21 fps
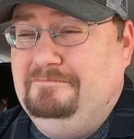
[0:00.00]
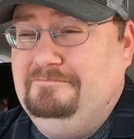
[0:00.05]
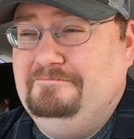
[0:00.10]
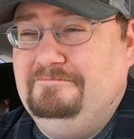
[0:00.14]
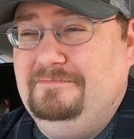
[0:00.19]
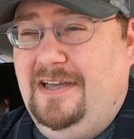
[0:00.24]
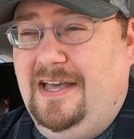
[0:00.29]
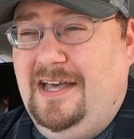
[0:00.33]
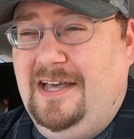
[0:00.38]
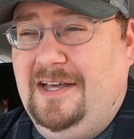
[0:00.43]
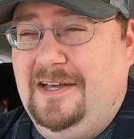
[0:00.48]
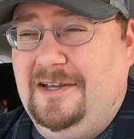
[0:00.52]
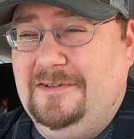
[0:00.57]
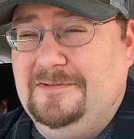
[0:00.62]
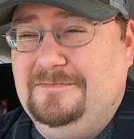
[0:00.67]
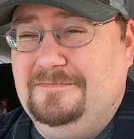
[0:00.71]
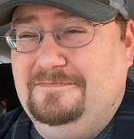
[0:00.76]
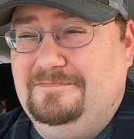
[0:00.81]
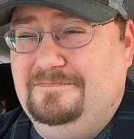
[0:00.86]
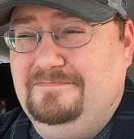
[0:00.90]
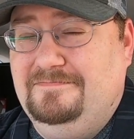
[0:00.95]

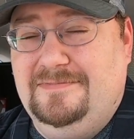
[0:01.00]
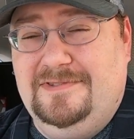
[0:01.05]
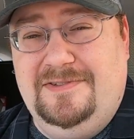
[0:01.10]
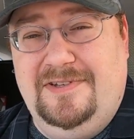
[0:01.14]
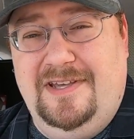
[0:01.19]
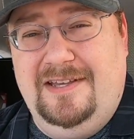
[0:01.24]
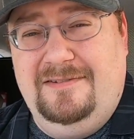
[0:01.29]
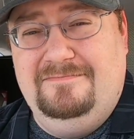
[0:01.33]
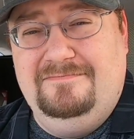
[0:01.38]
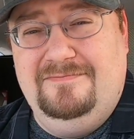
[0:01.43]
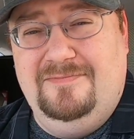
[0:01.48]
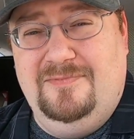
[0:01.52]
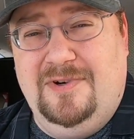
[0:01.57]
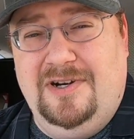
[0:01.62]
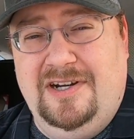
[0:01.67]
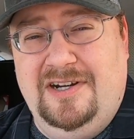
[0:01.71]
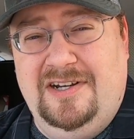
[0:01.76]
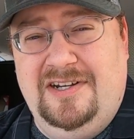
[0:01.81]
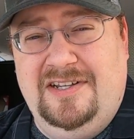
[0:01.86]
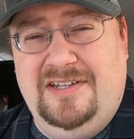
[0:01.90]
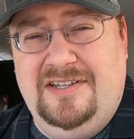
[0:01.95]
So yeah, we're
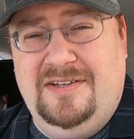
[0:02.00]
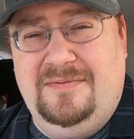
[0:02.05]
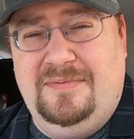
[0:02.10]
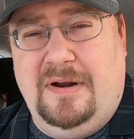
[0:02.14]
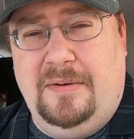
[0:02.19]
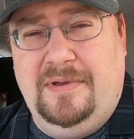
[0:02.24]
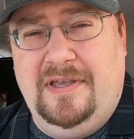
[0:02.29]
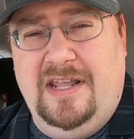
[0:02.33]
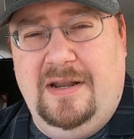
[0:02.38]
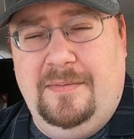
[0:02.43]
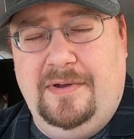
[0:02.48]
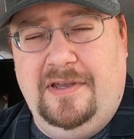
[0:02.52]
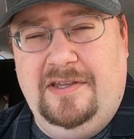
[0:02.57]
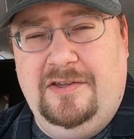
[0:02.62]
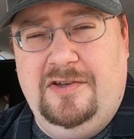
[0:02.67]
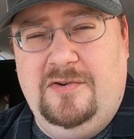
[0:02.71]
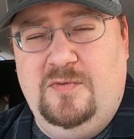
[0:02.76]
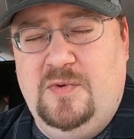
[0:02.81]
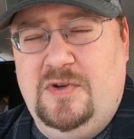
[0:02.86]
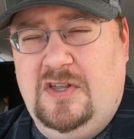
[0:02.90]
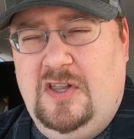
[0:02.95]
gonna probably hit up a
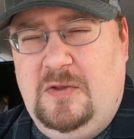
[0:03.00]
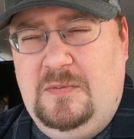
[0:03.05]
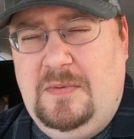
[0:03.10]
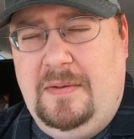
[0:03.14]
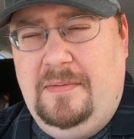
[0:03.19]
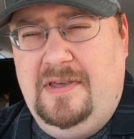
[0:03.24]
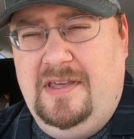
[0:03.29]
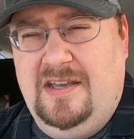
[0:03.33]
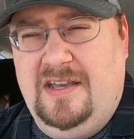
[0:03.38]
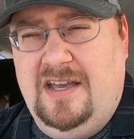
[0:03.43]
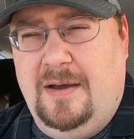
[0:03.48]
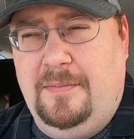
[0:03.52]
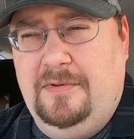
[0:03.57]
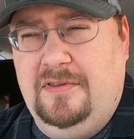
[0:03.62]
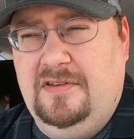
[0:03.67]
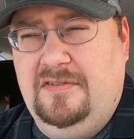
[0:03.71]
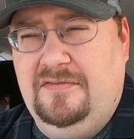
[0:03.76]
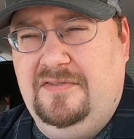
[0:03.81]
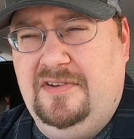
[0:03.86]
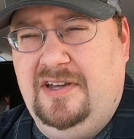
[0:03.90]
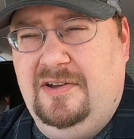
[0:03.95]
Goodwill, maybe a
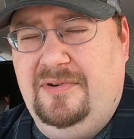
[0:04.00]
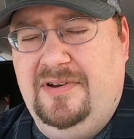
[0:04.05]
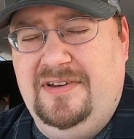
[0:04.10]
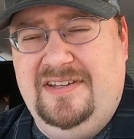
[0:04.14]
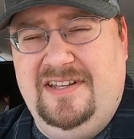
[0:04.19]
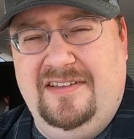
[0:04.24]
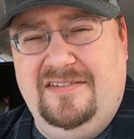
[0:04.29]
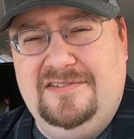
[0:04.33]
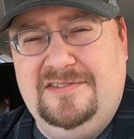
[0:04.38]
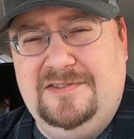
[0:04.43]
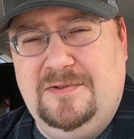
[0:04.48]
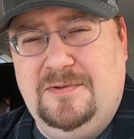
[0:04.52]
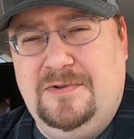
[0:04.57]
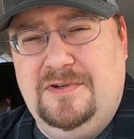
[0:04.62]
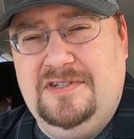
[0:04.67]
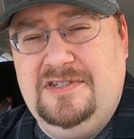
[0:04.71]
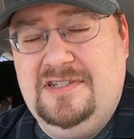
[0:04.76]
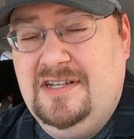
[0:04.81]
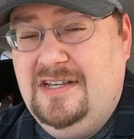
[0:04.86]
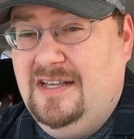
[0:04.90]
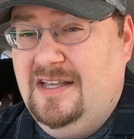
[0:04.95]
couple of retail
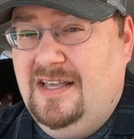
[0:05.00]
stores.